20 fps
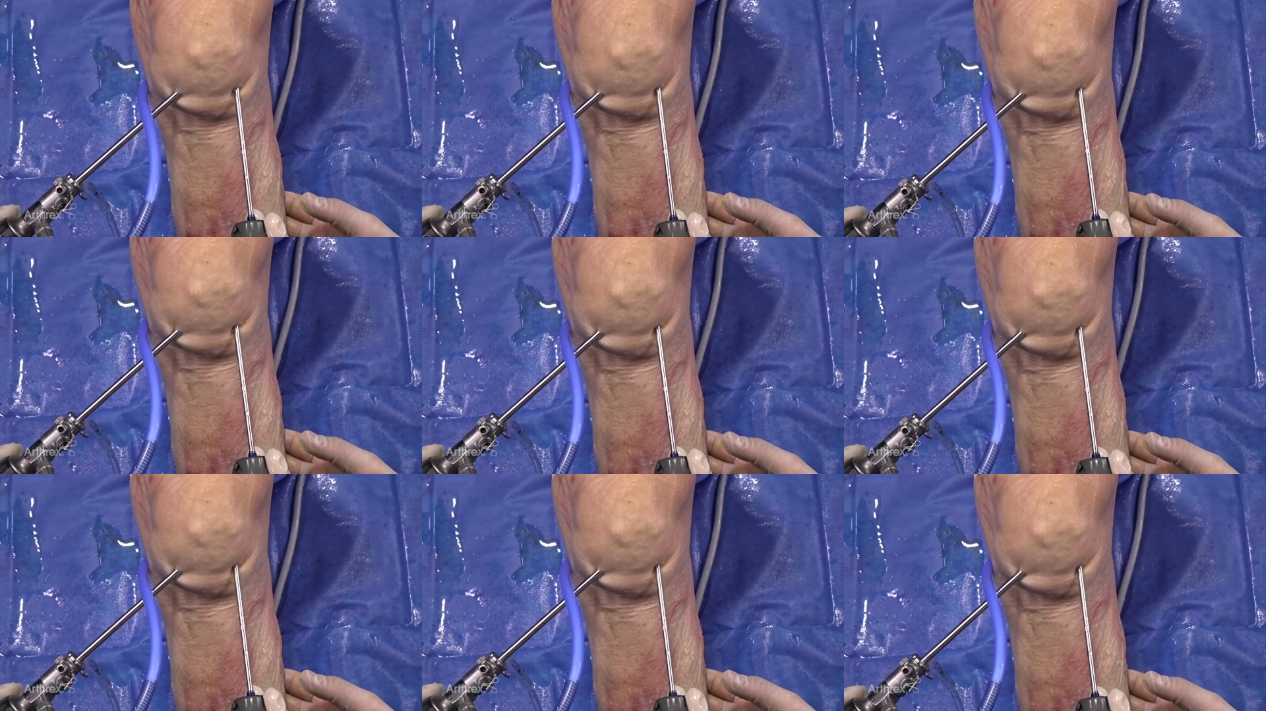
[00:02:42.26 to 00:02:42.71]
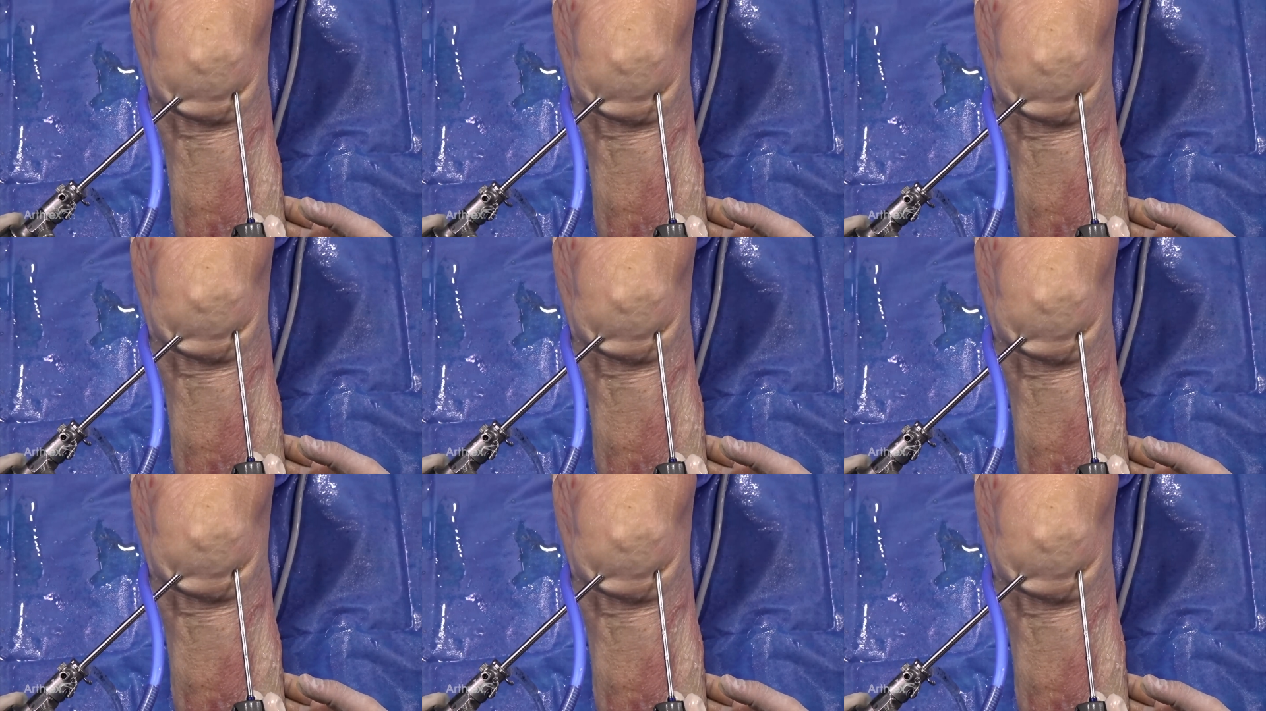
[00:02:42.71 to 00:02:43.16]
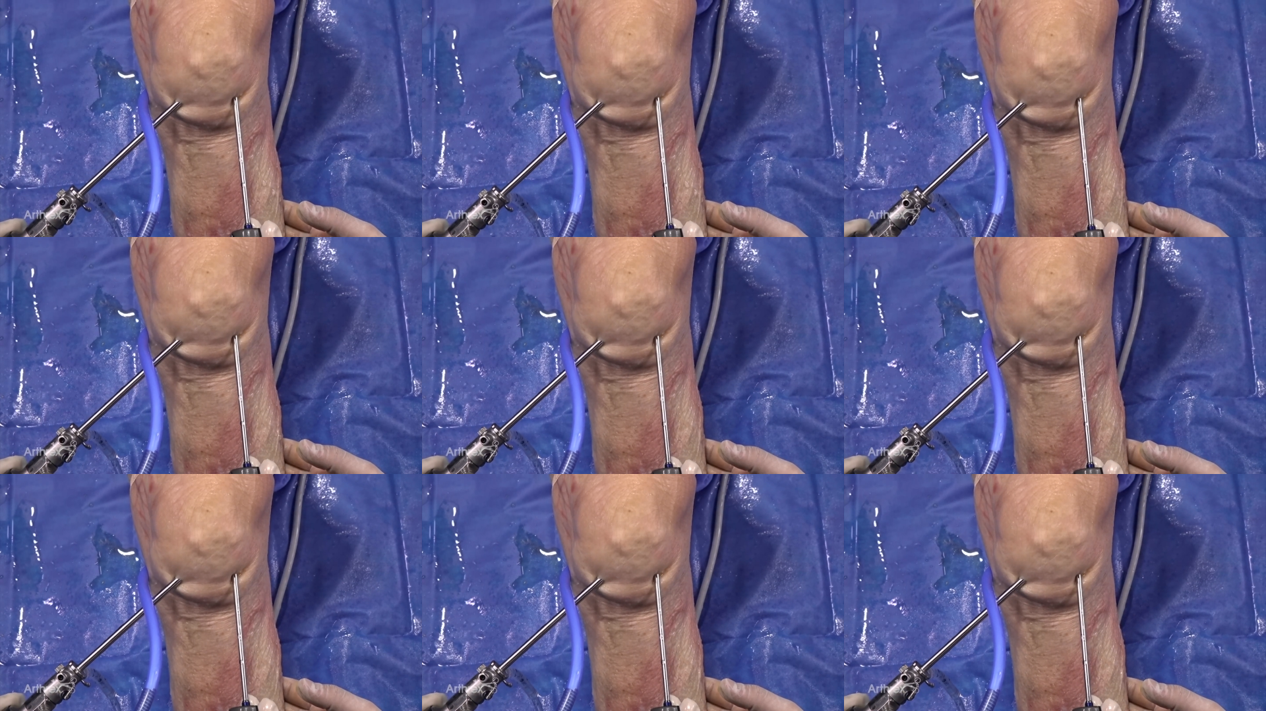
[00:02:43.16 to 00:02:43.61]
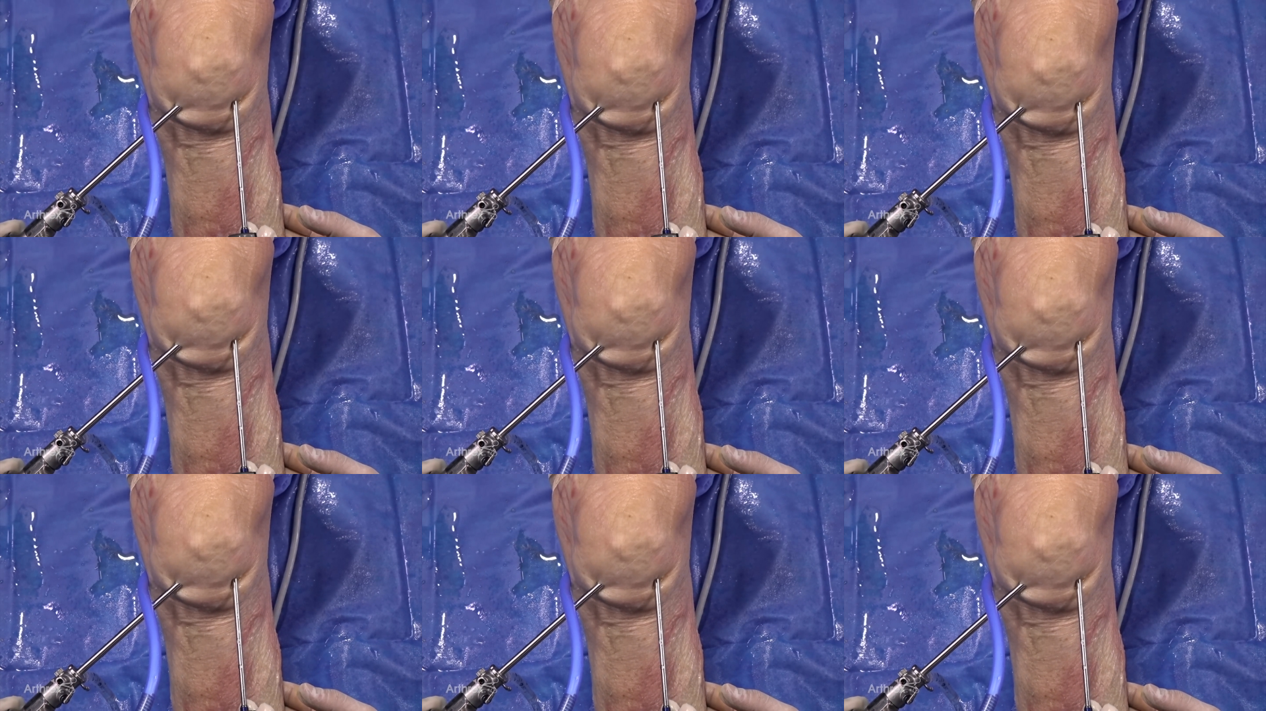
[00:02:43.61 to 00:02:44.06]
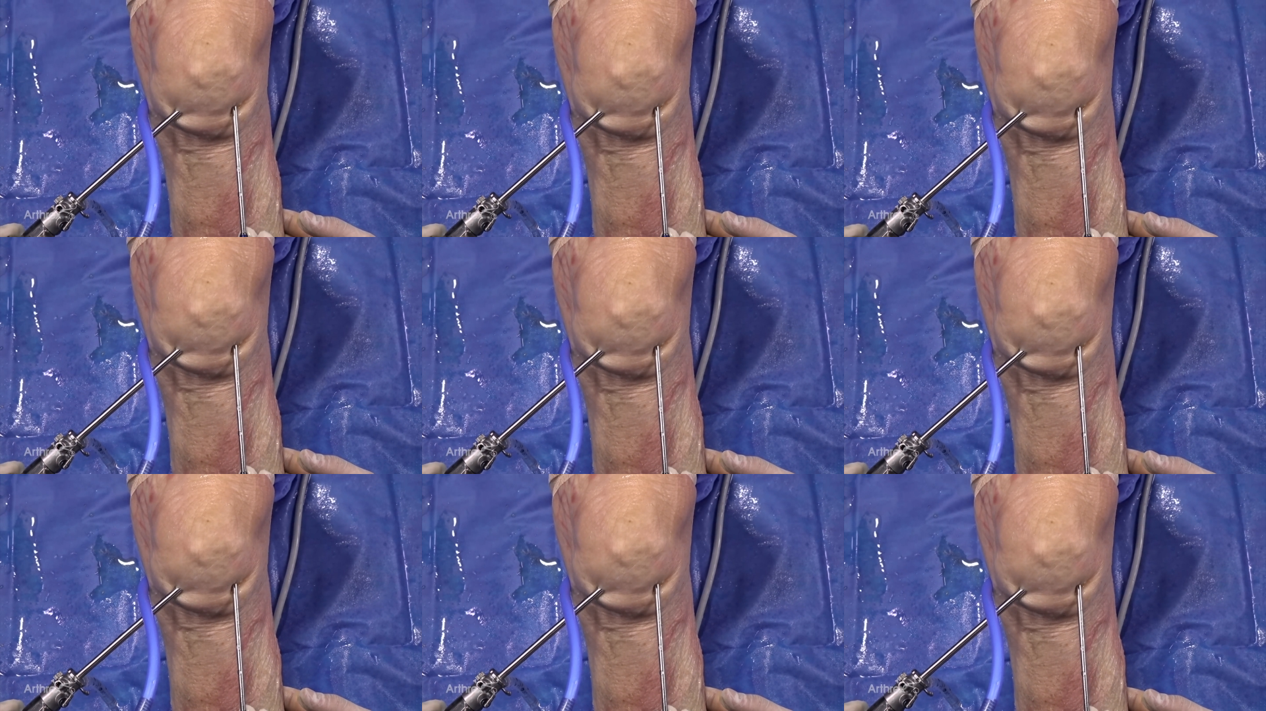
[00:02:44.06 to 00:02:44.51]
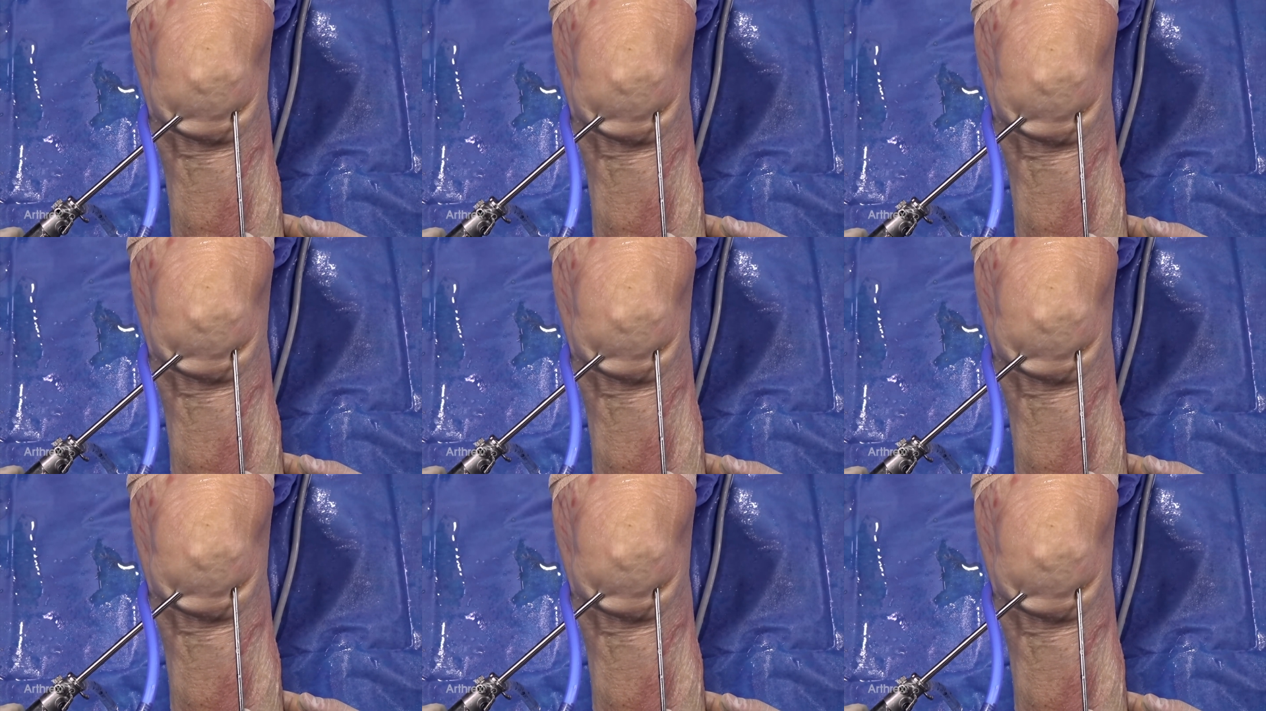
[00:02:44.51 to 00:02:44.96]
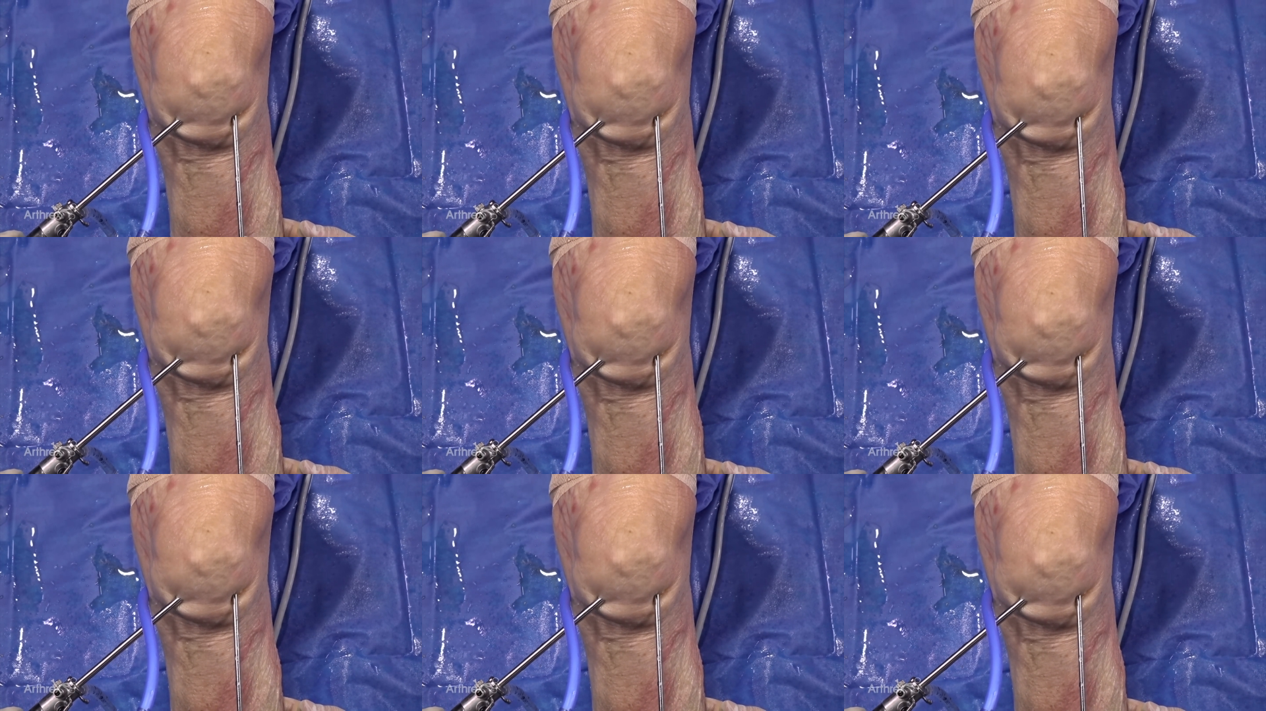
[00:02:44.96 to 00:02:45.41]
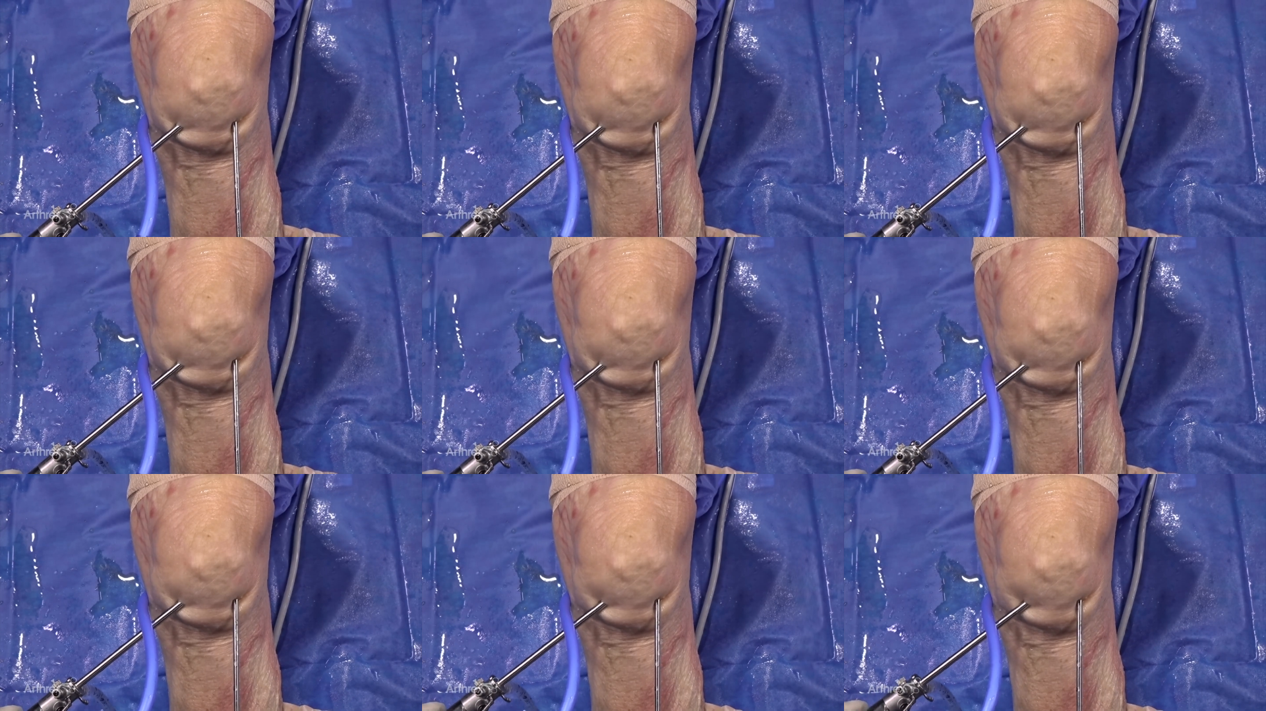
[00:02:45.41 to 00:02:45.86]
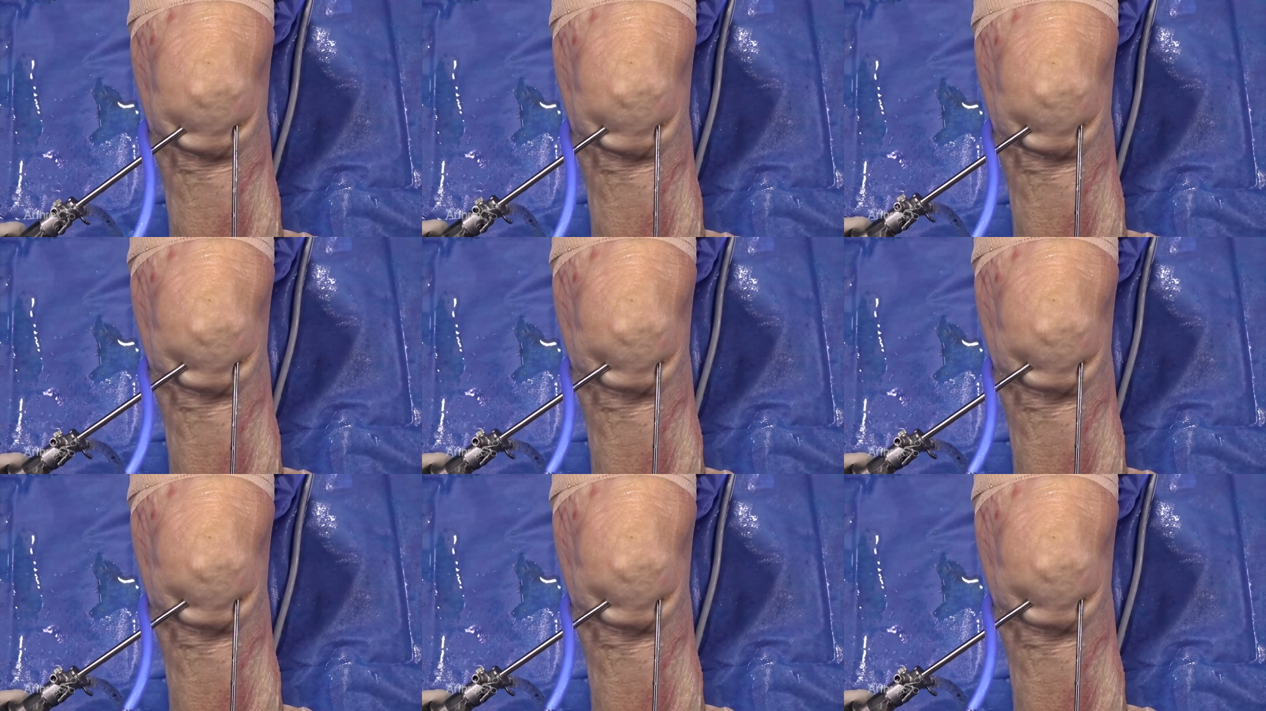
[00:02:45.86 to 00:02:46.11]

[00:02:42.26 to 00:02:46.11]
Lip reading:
No face is visible, so there are no lips to read.